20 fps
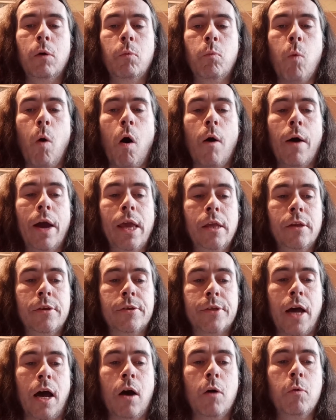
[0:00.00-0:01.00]
"Why
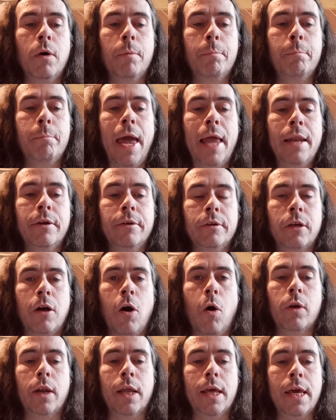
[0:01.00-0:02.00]
so
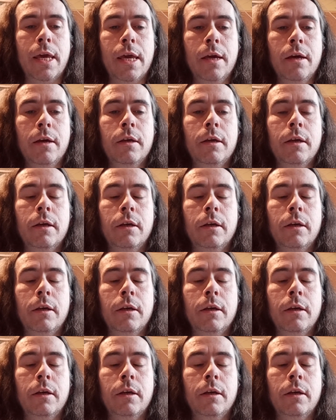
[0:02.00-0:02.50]
melancholy?